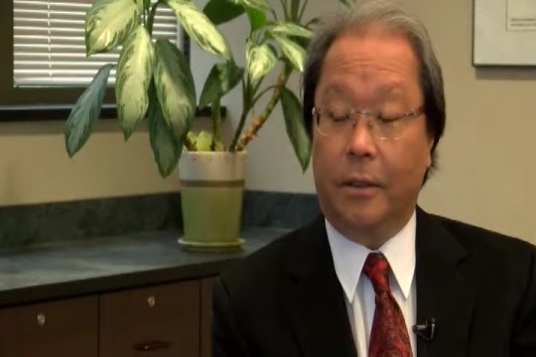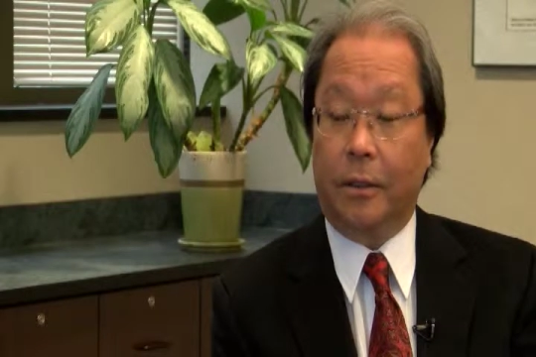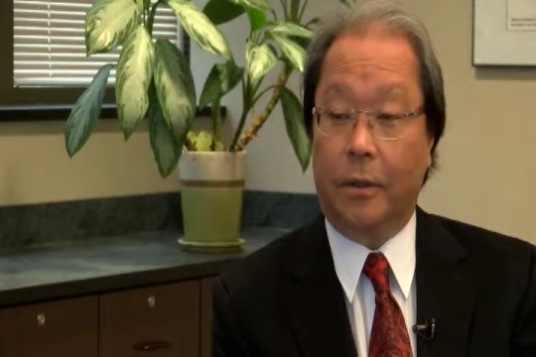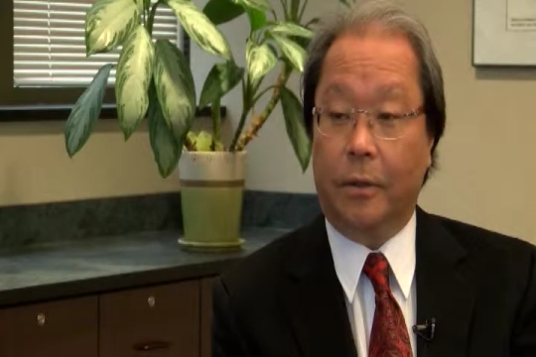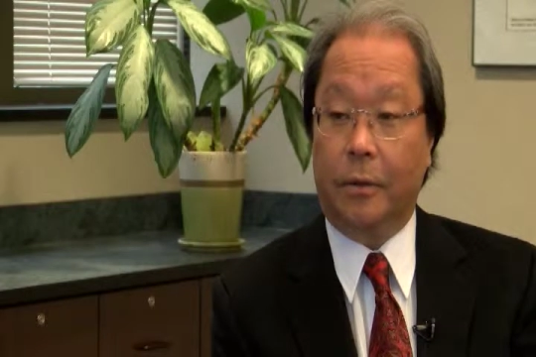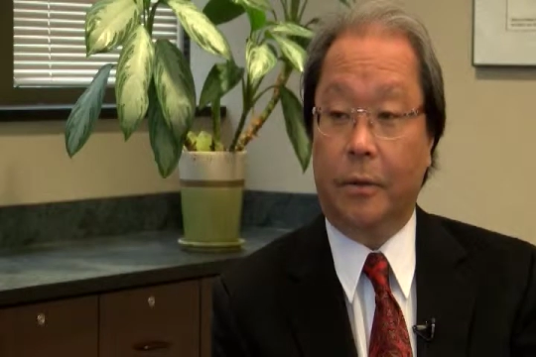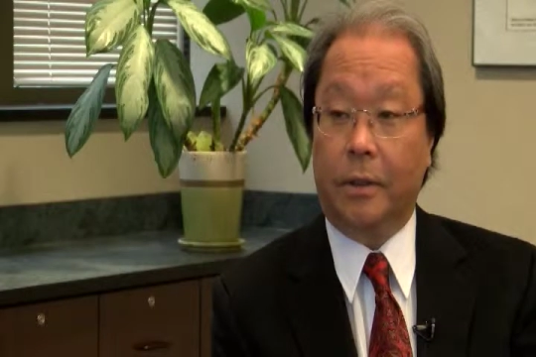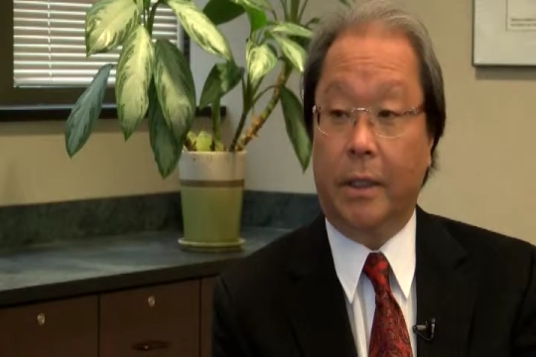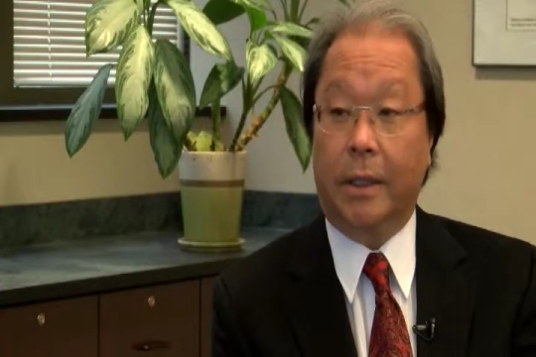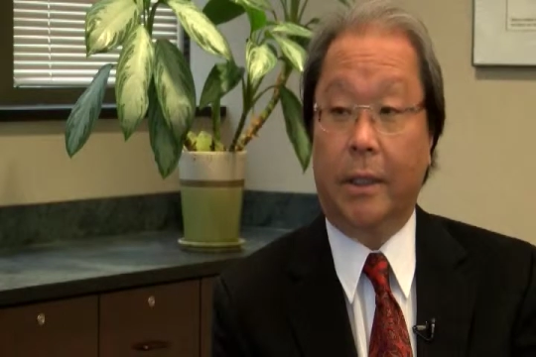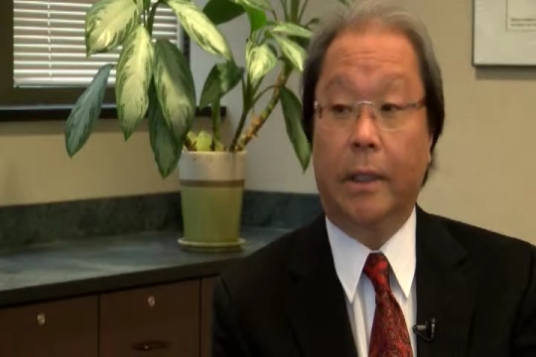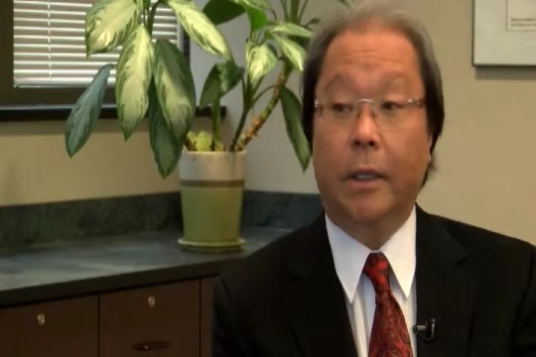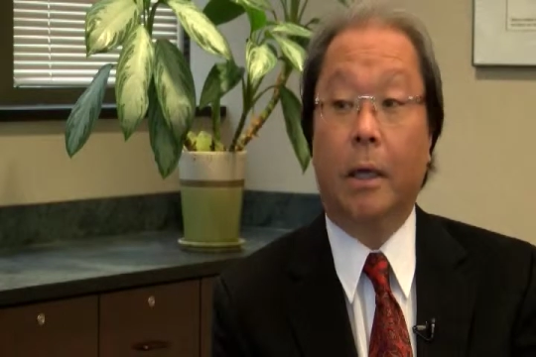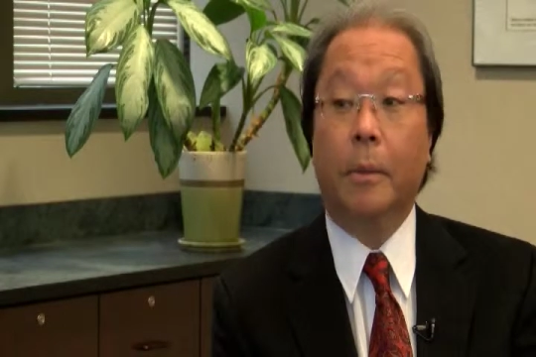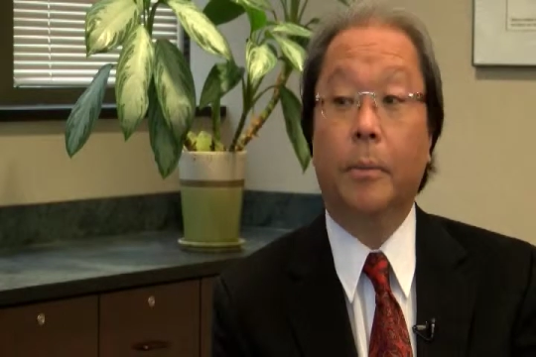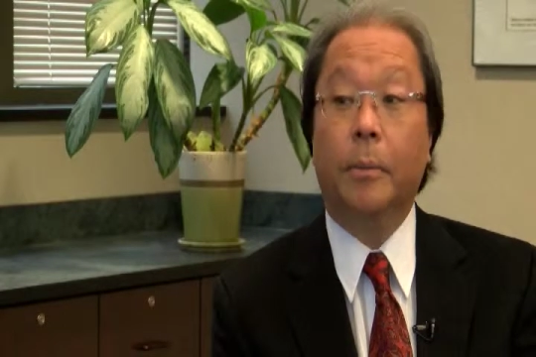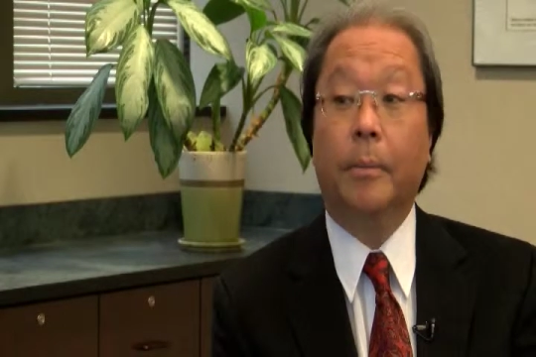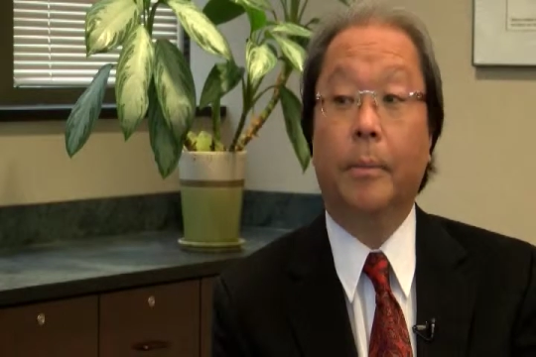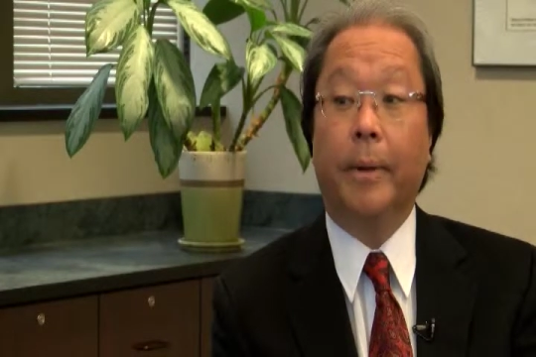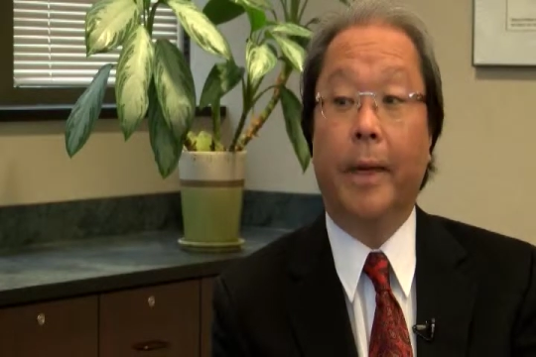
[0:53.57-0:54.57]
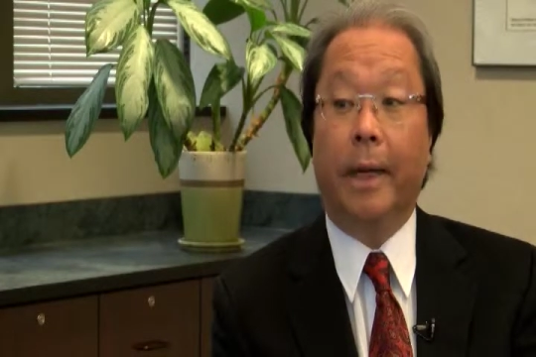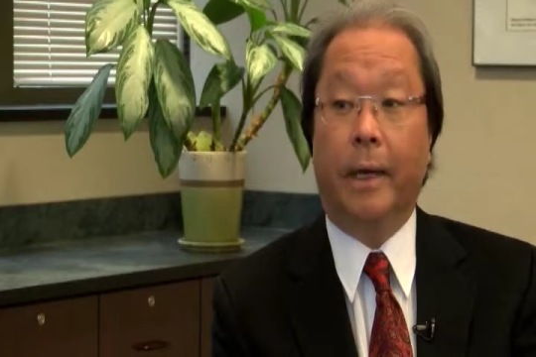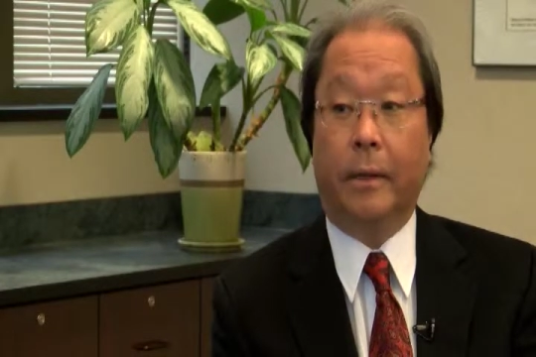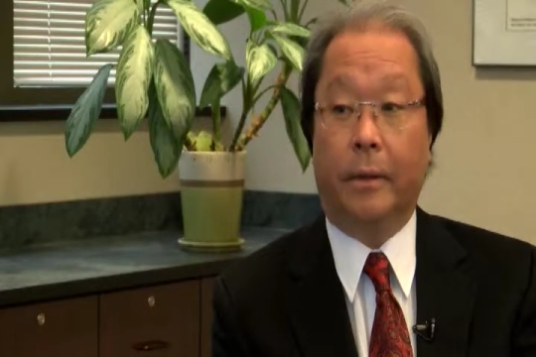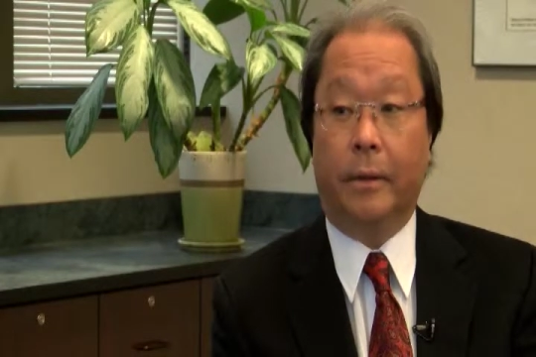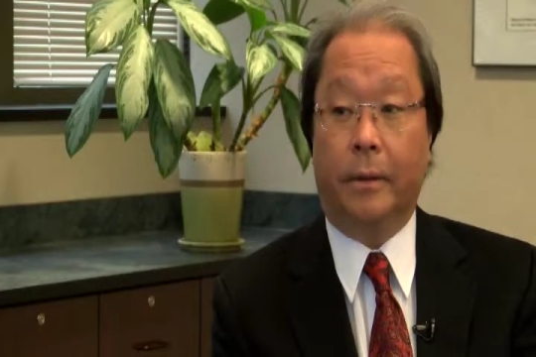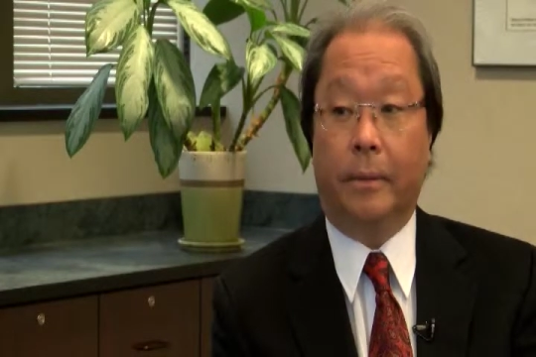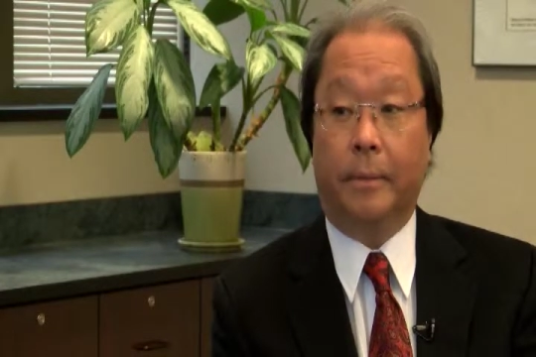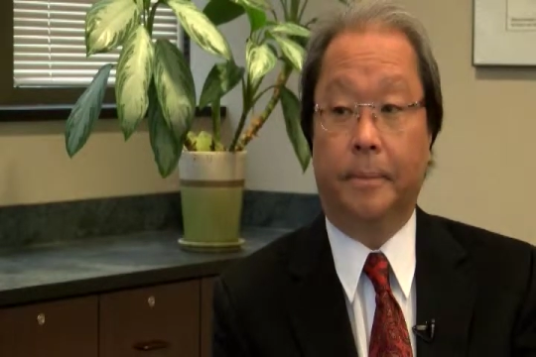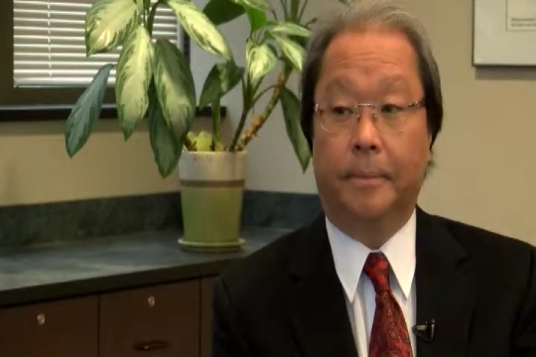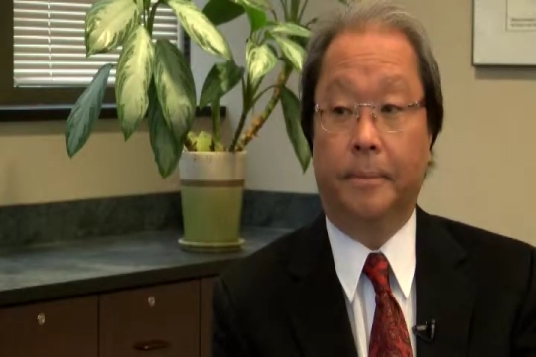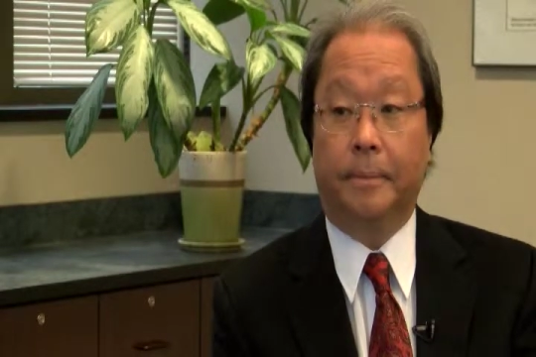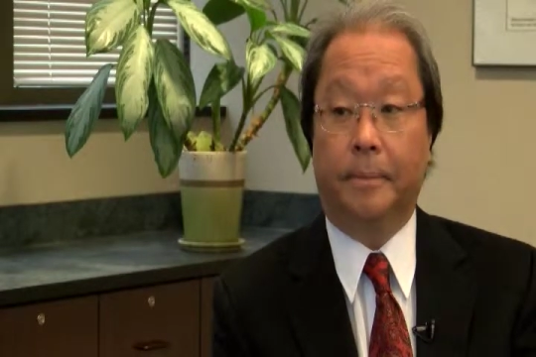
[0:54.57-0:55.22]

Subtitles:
nose, and the upper back, though,